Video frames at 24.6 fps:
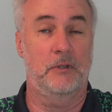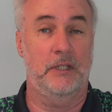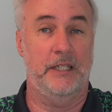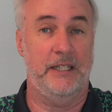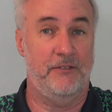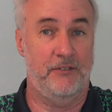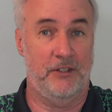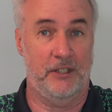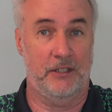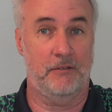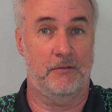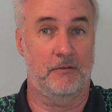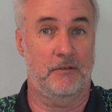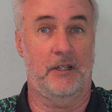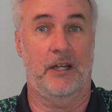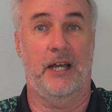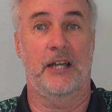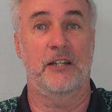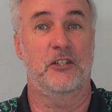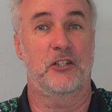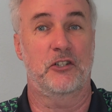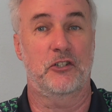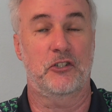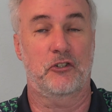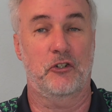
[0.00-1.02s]
leave it
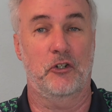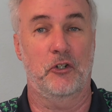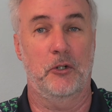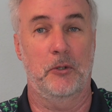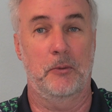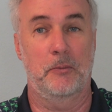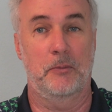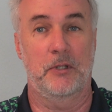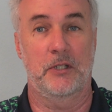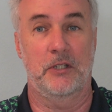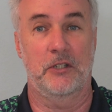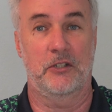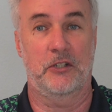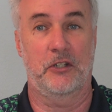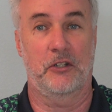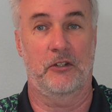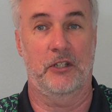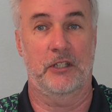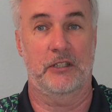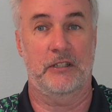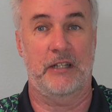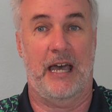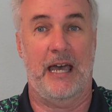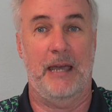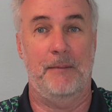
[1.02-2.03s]
undisturbed until
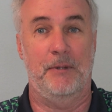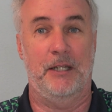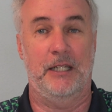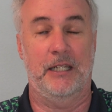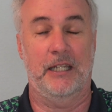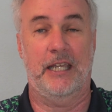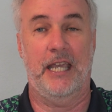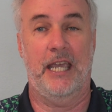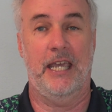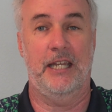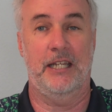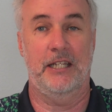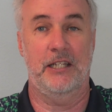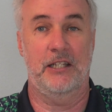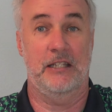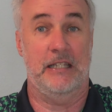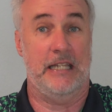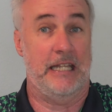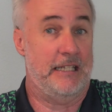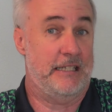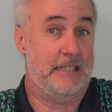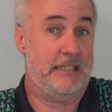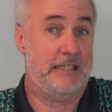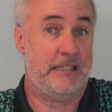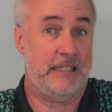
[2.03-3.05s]
the time indicated, and
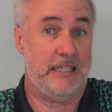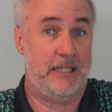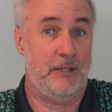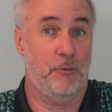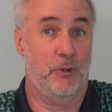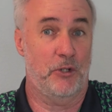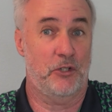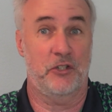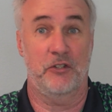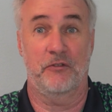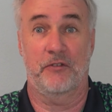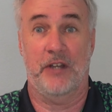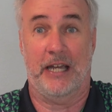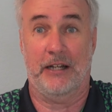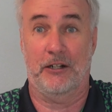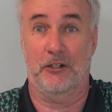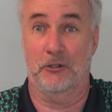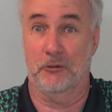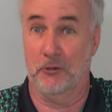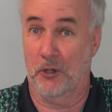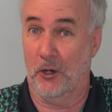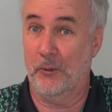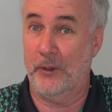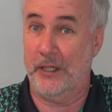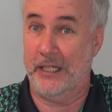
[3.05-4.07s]
then see what you've got
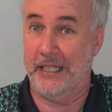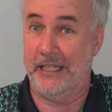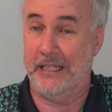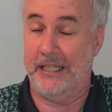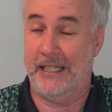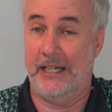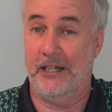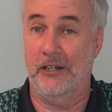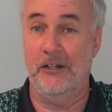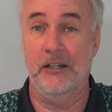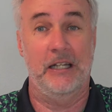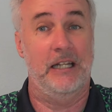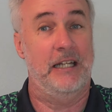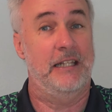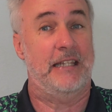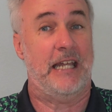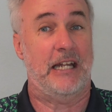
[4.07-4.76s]
growing in there.